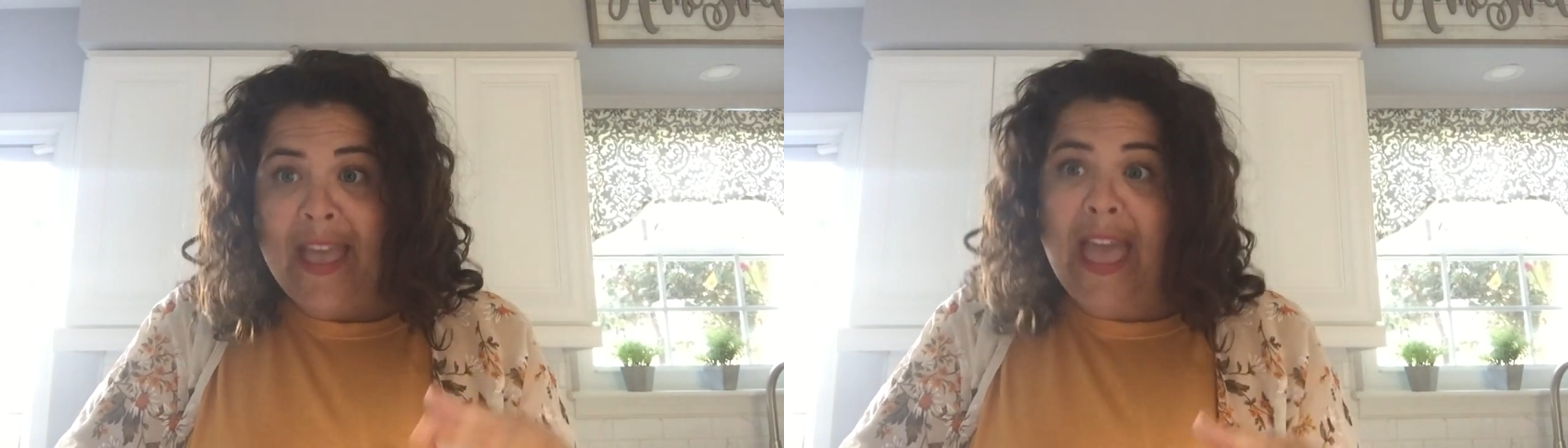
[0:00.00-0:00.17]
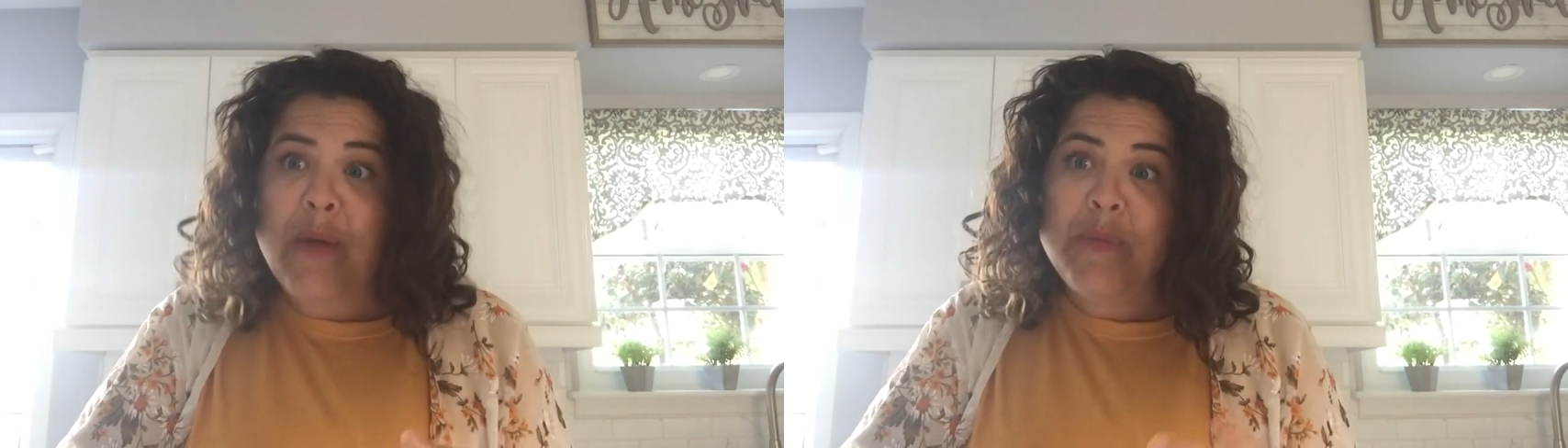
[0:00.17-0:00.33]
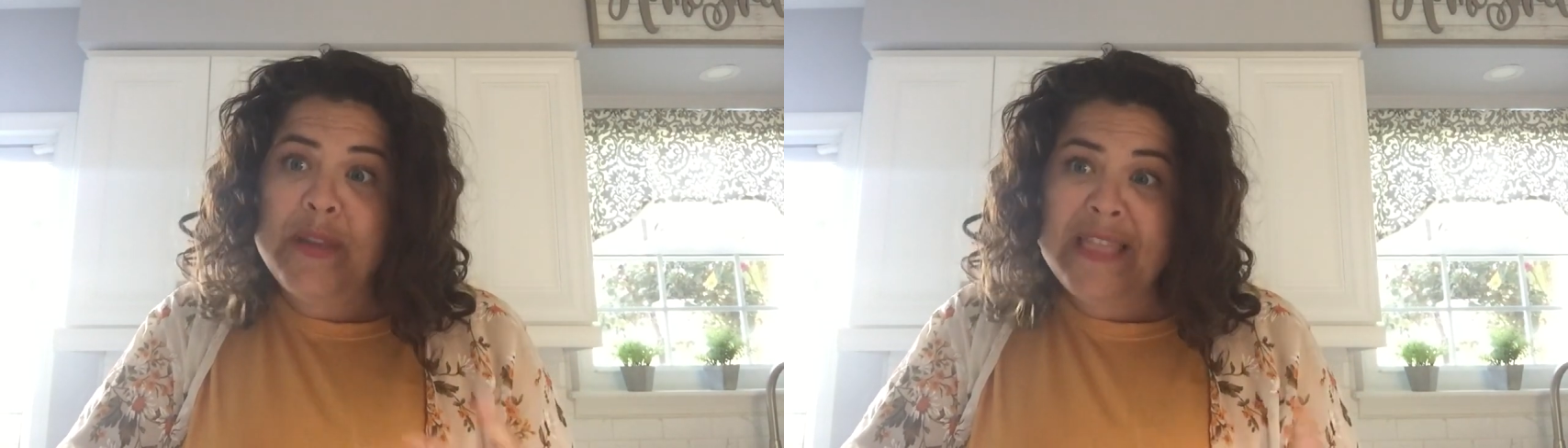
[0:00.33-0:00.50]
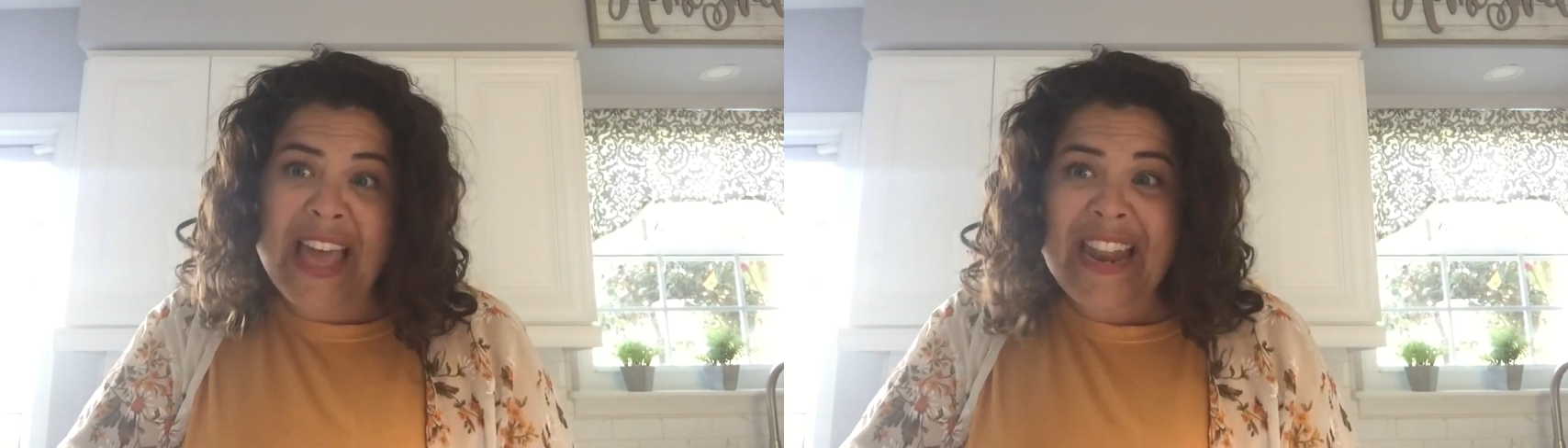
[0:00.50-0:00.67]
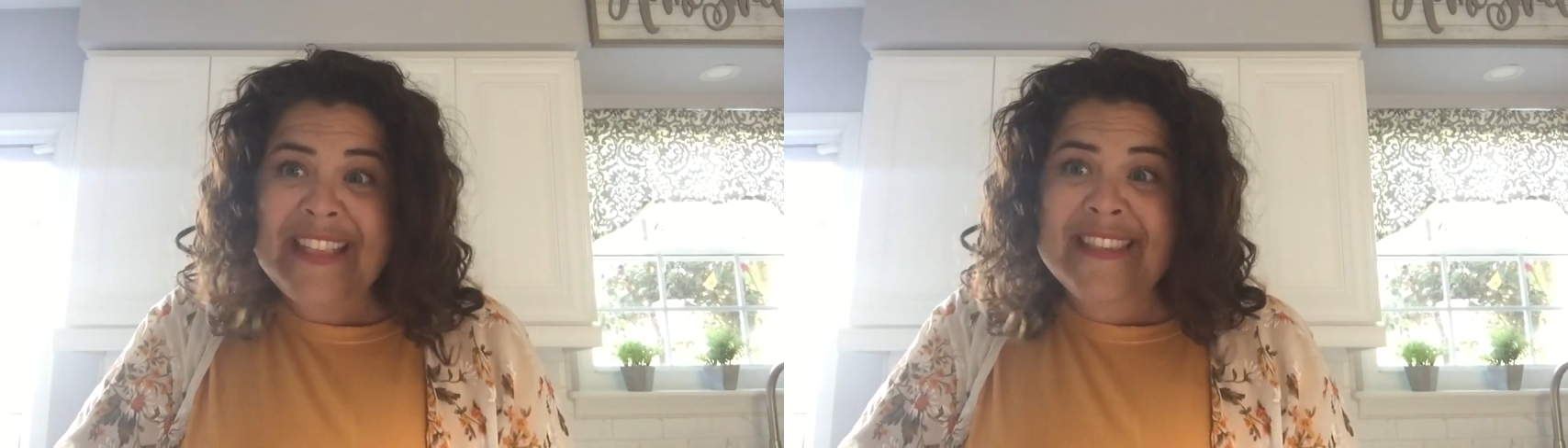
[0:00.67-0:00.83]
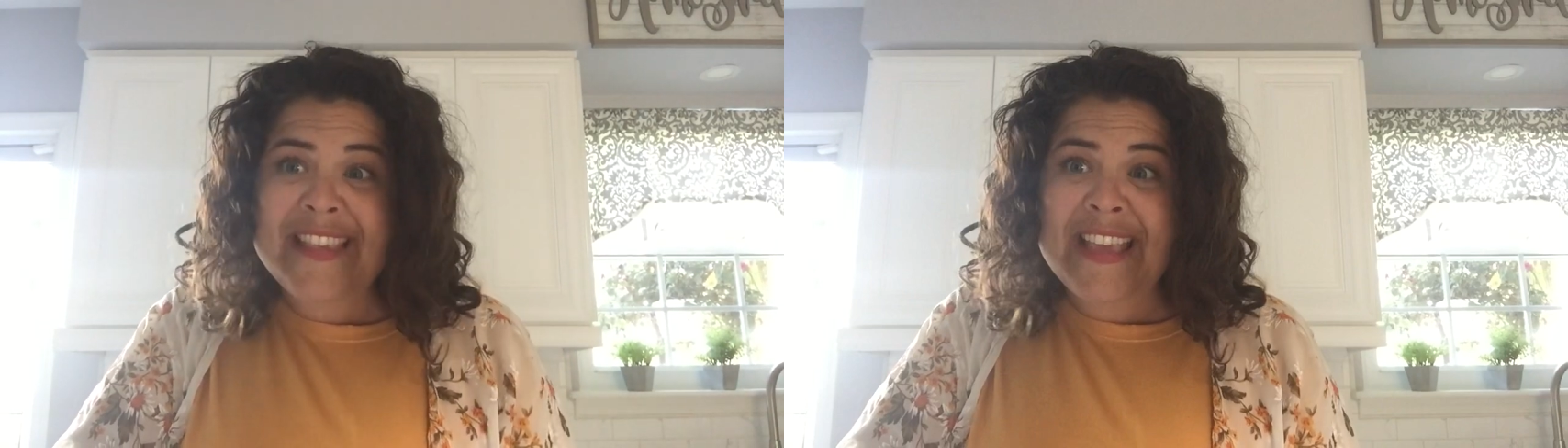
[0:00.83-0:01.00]
And we let
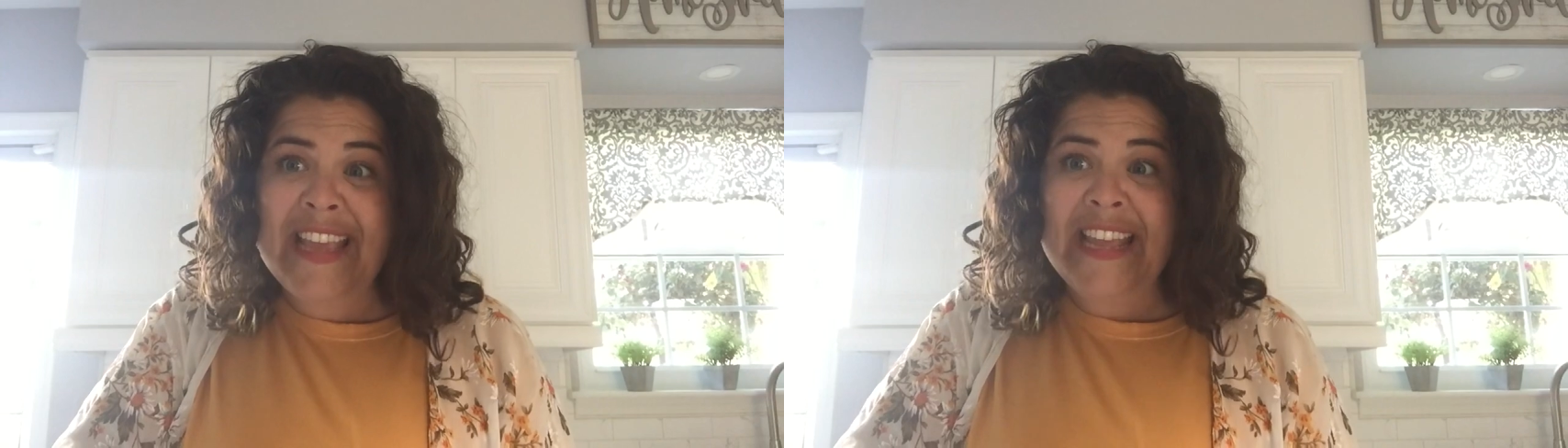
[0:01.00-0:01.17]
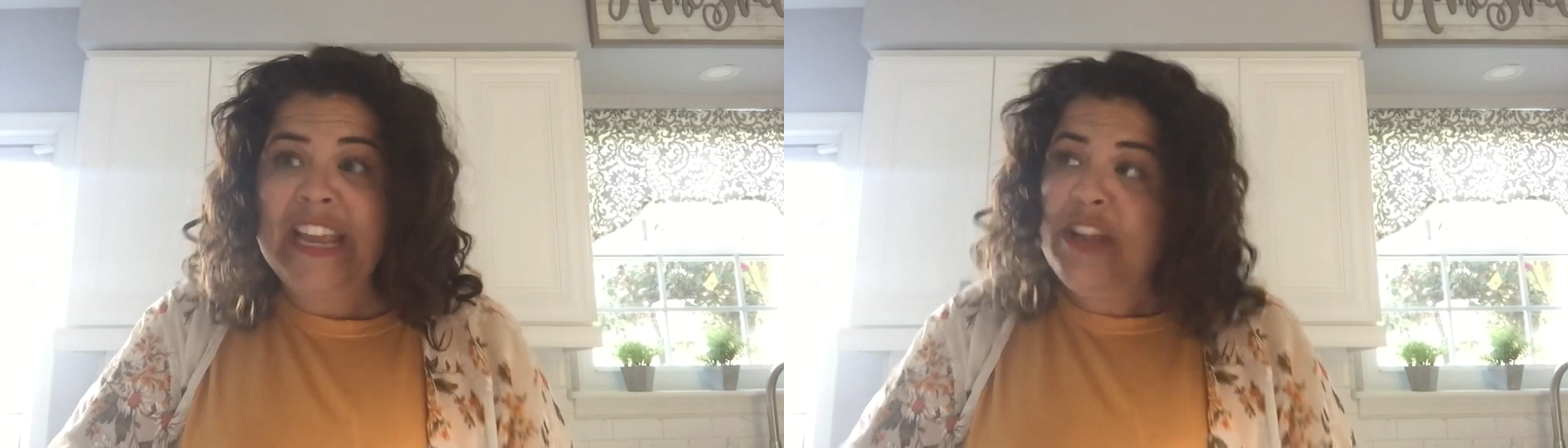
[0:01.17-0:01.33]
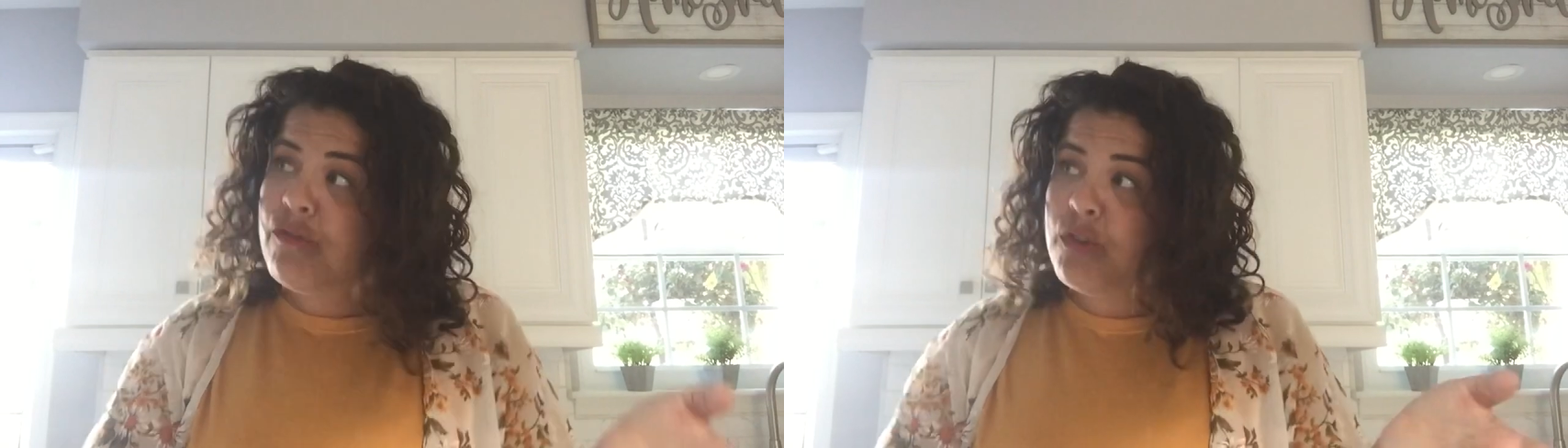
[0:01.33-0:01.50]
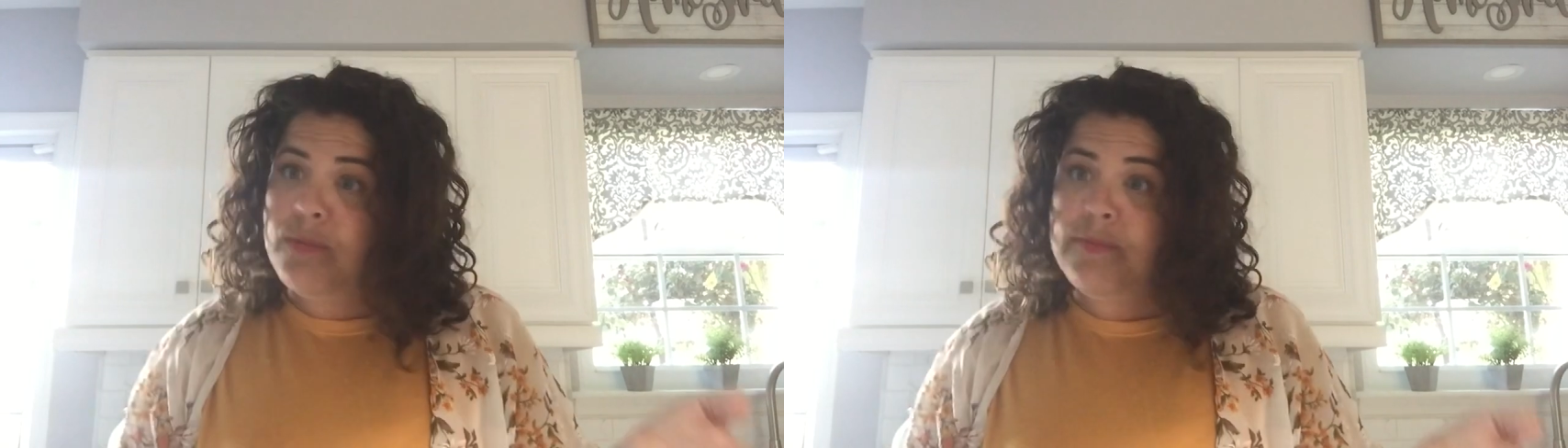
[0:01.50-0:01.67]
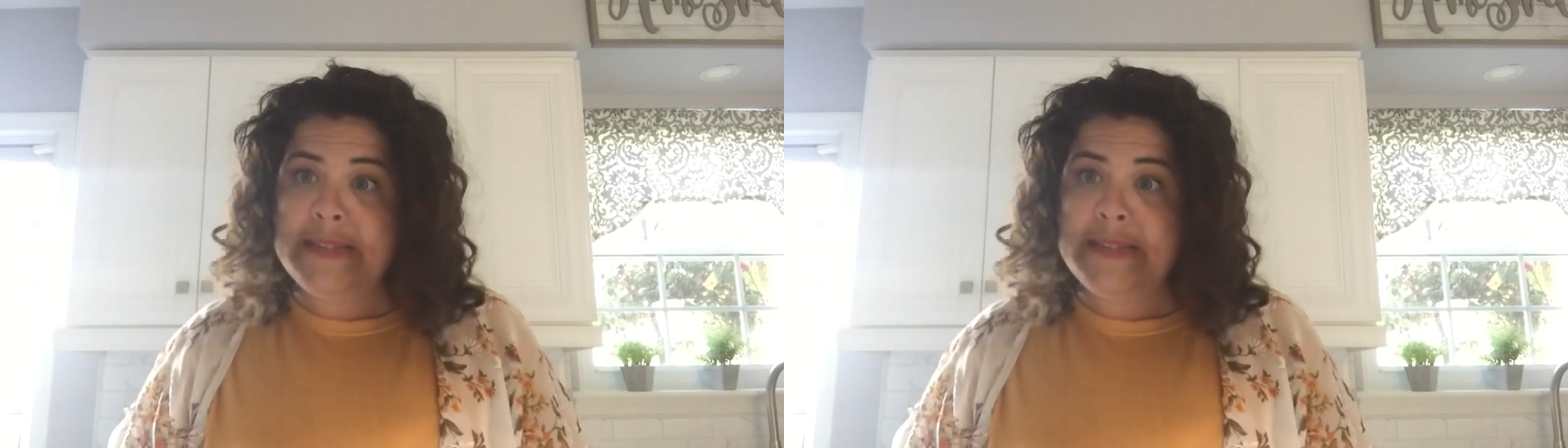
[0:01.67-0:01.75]
it sit in room